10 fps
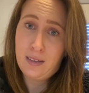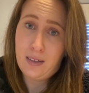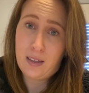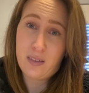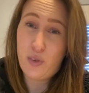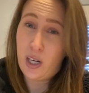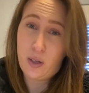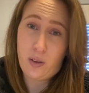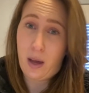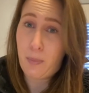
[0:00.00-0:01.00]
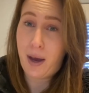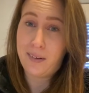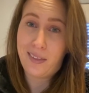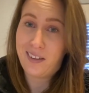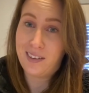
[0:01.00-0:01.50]
It's really not that bad
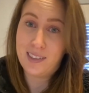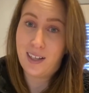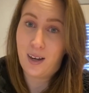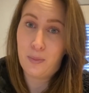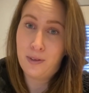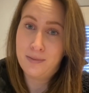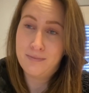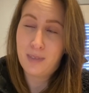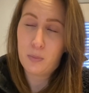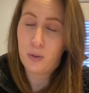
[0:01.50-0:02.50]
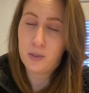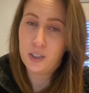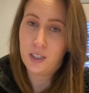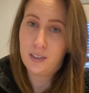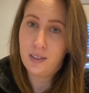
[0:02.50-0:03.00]
in the 30 Club, I promise you.